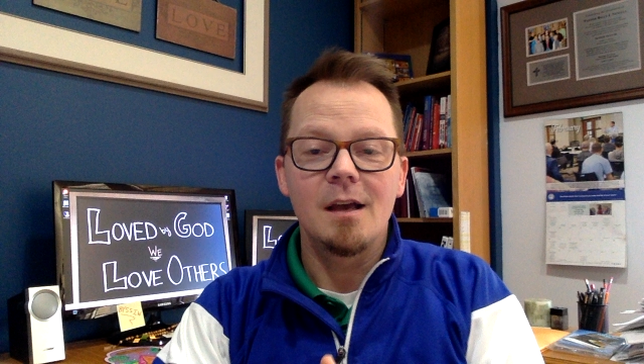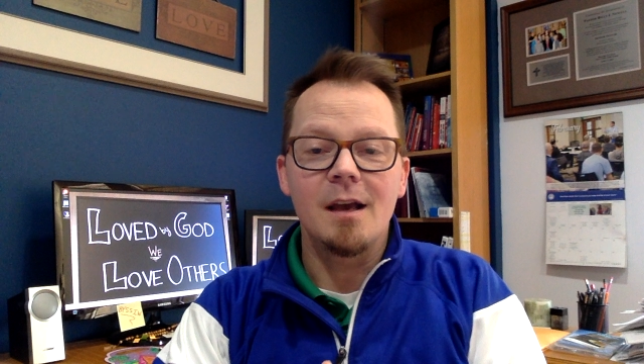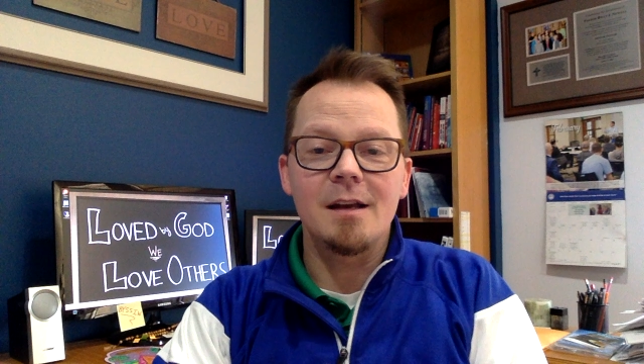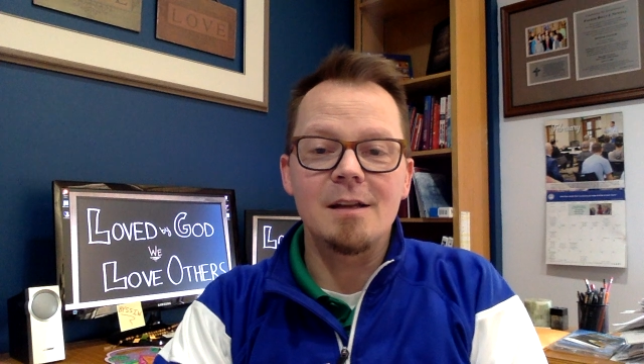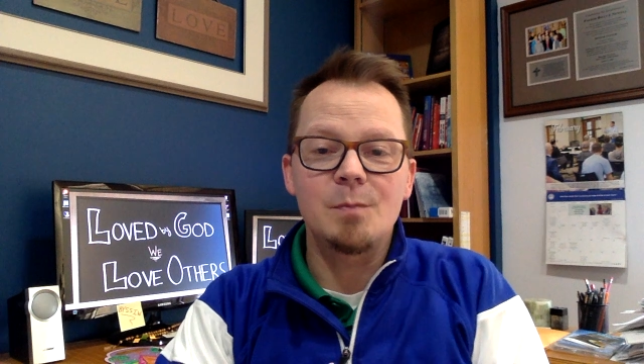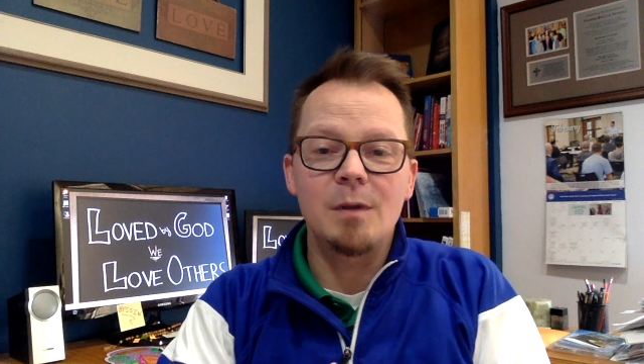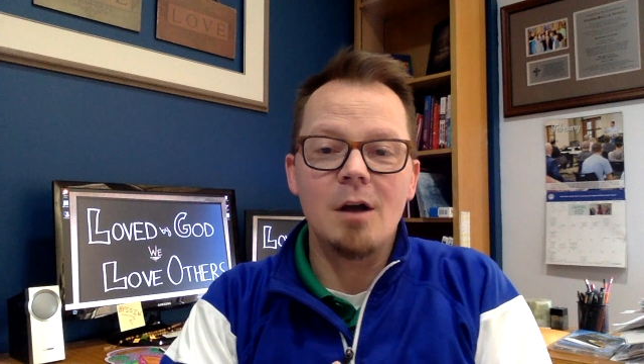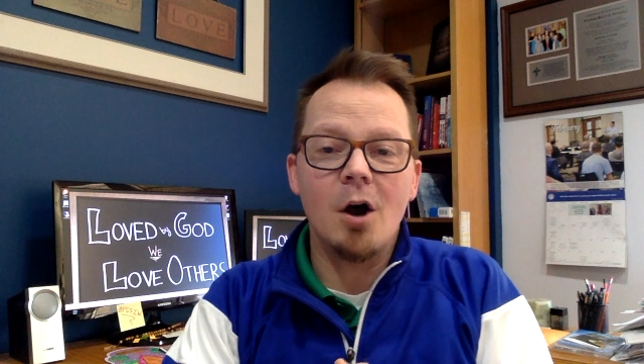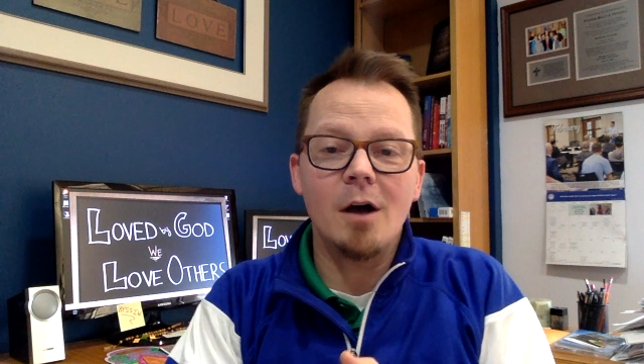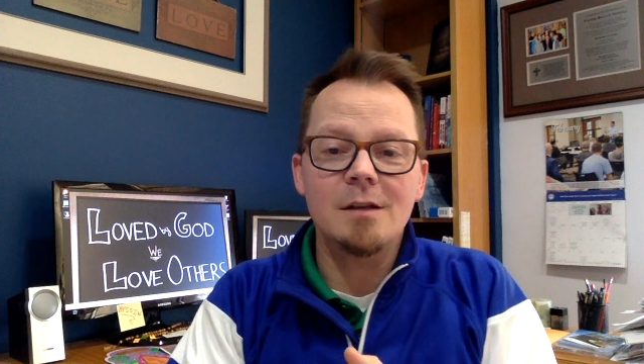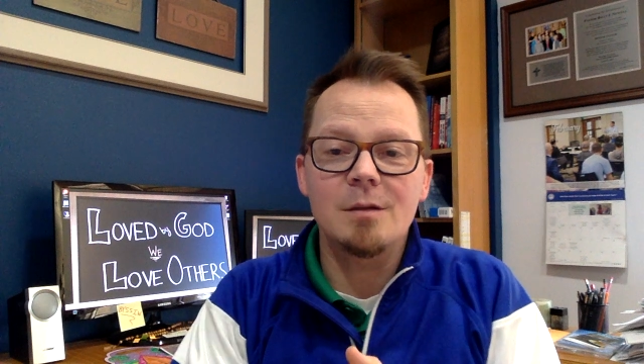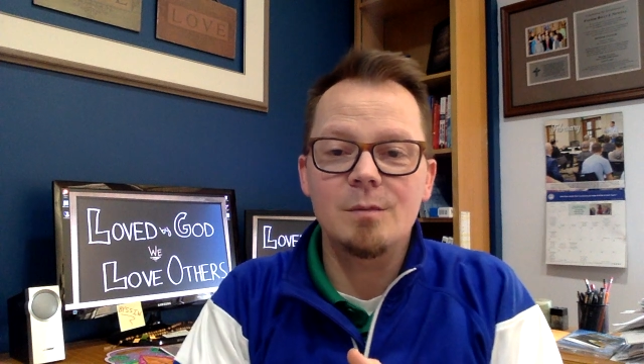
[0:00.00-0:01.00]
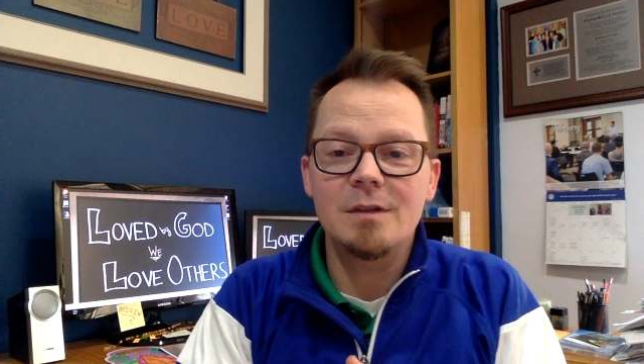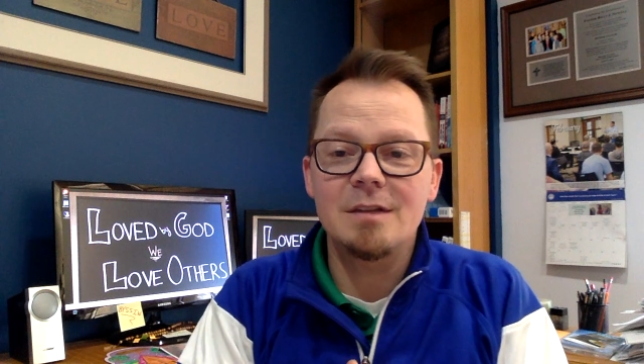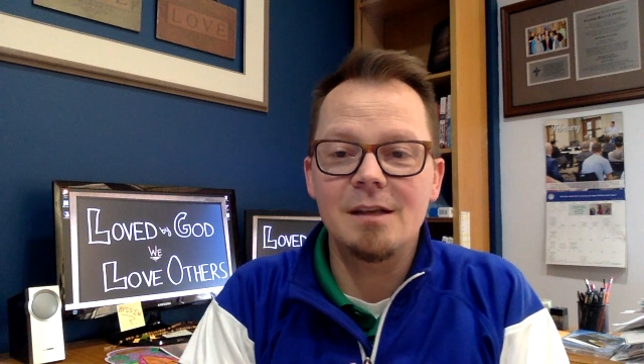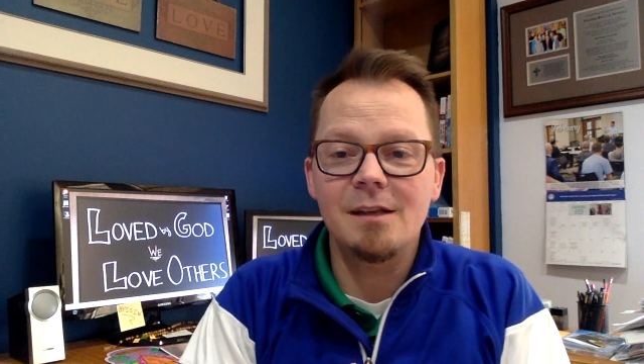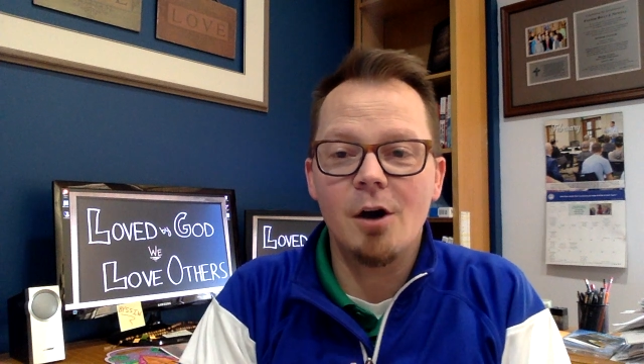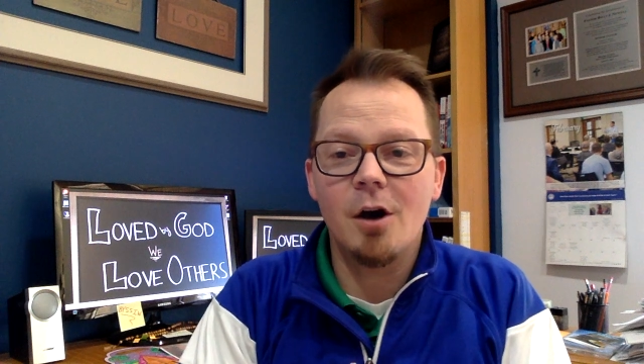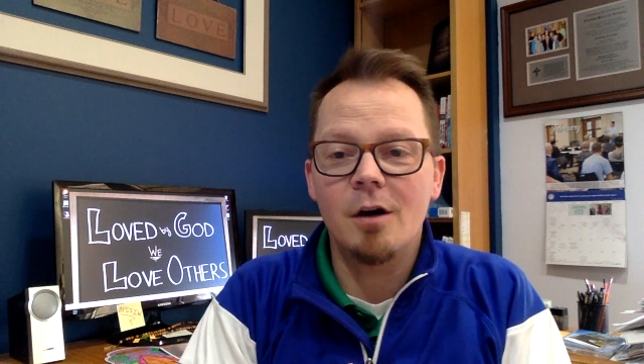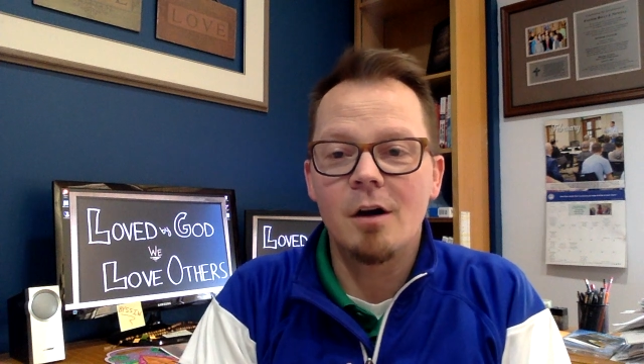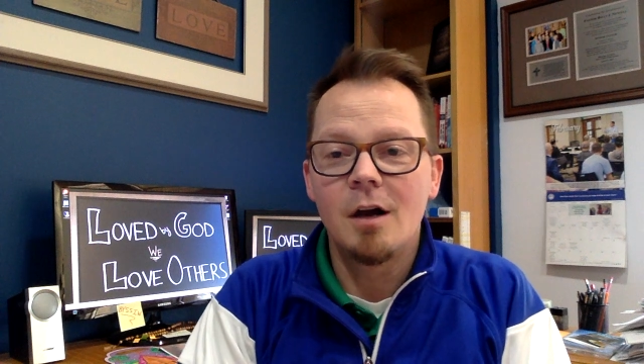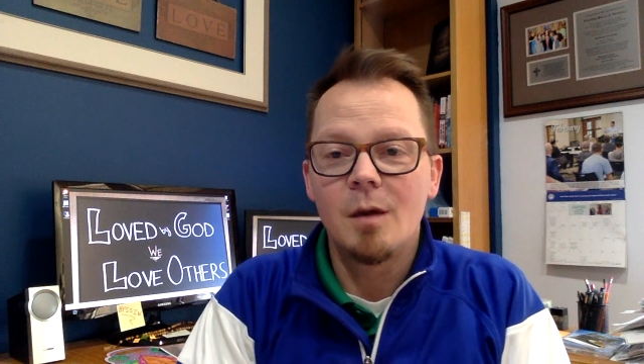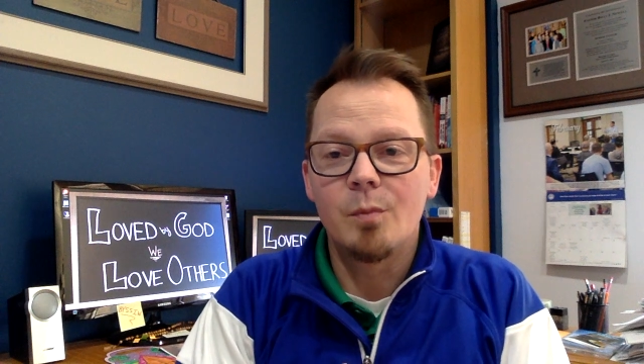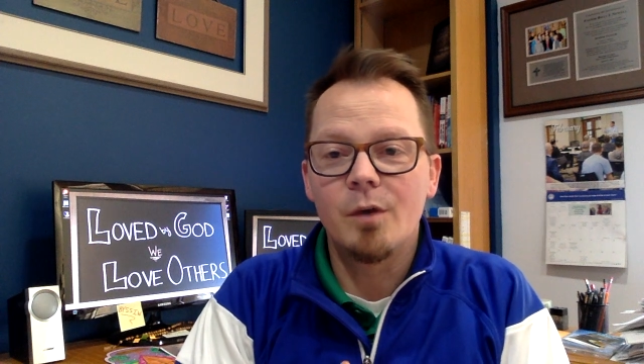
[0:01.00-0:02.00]
And it's been awesome to see our
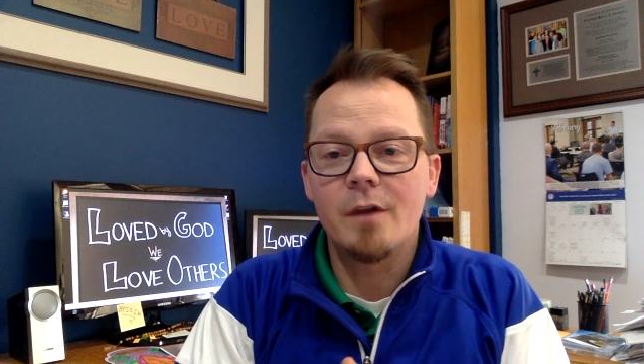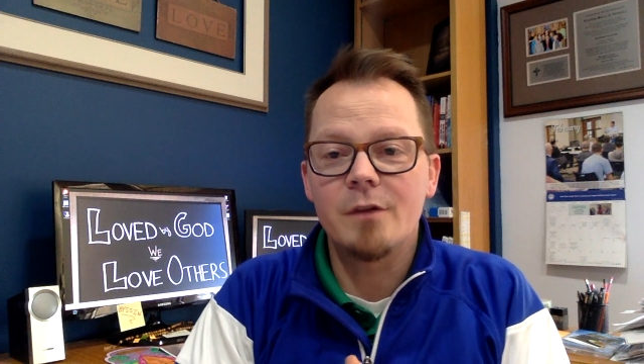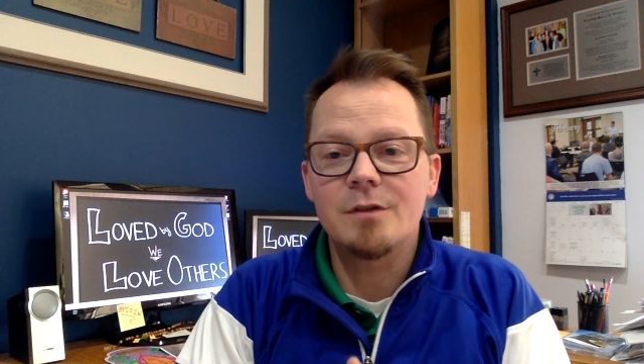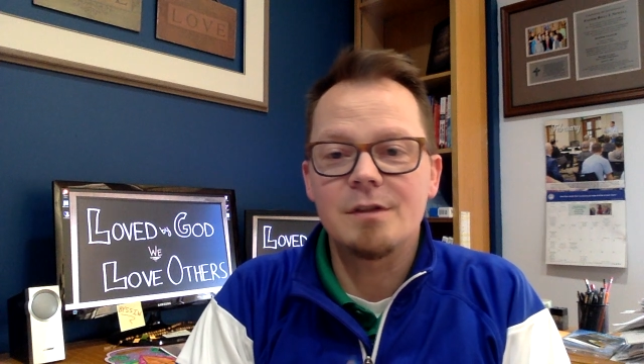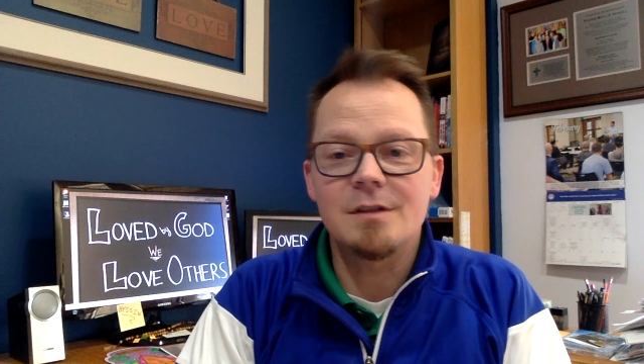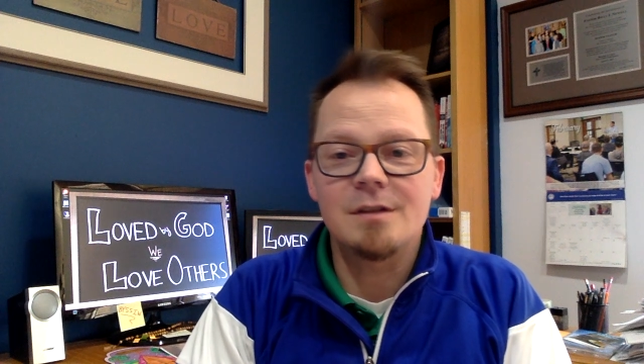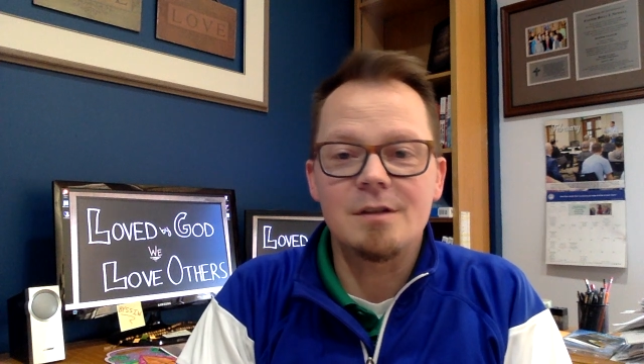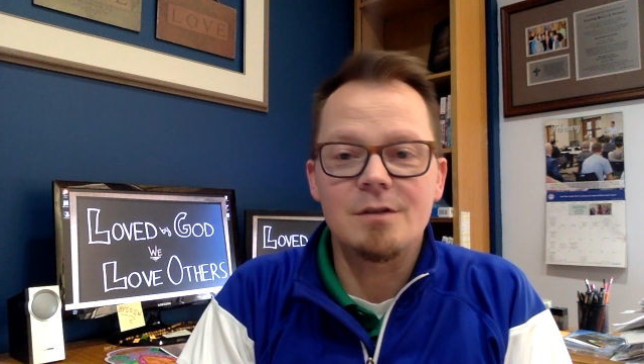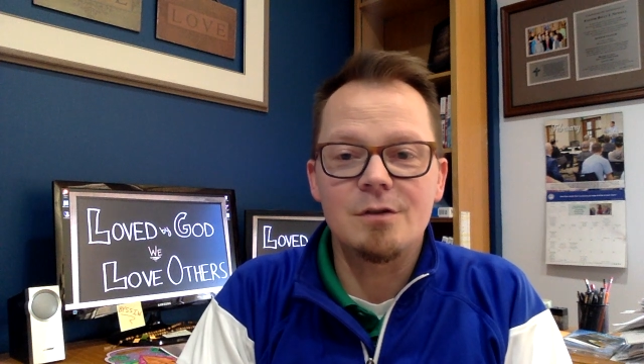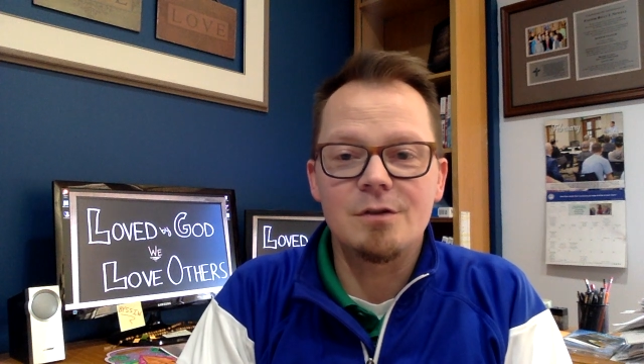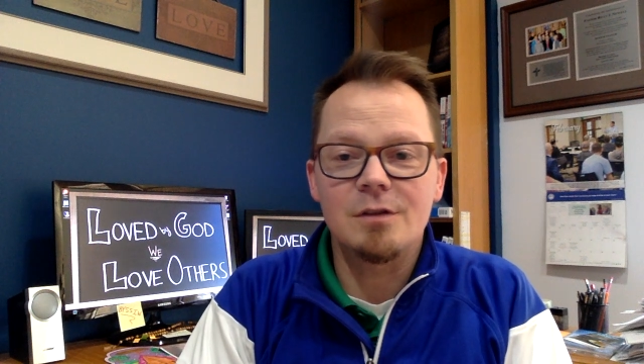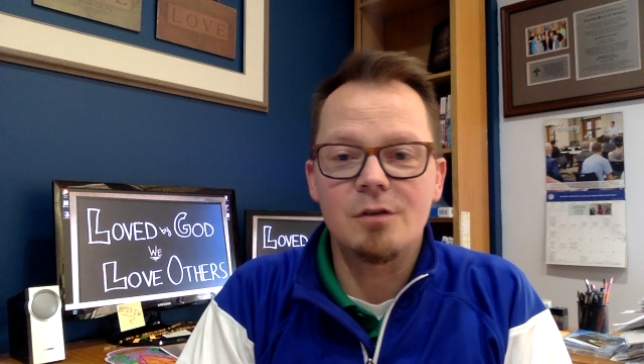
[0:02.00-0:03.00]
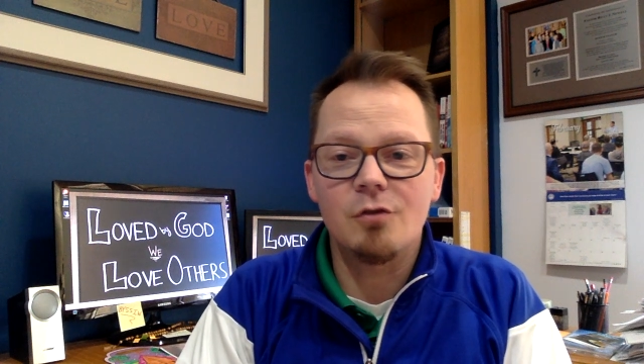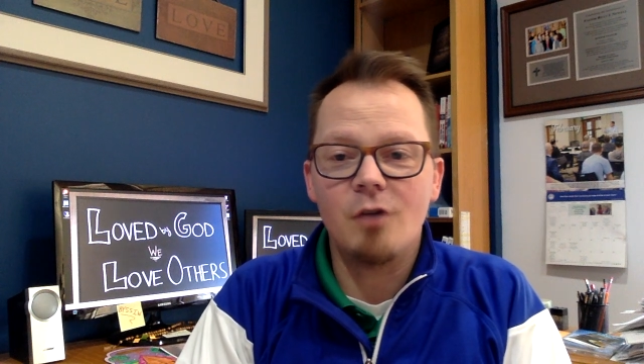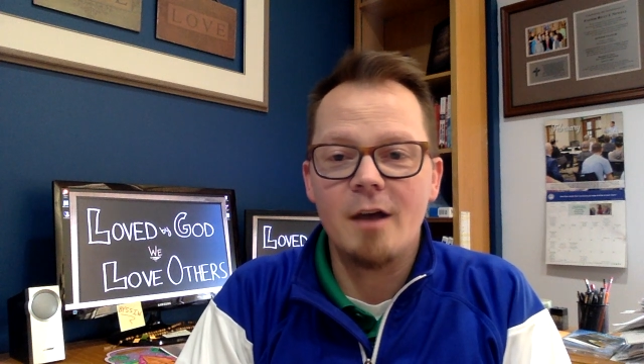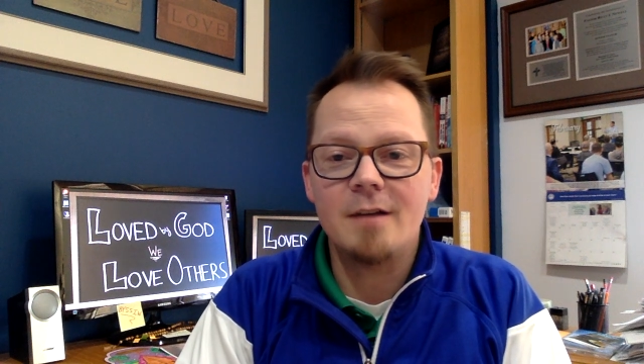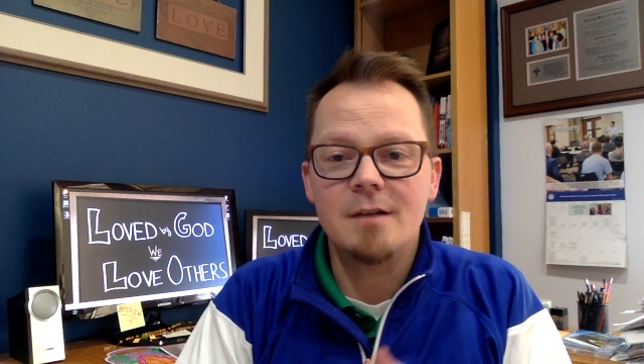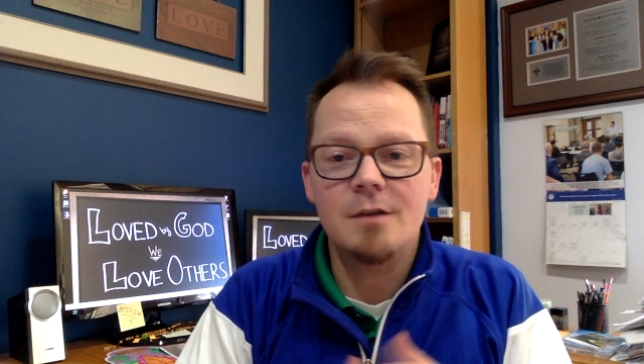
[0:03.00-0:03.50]
brothers and sisters in Christ,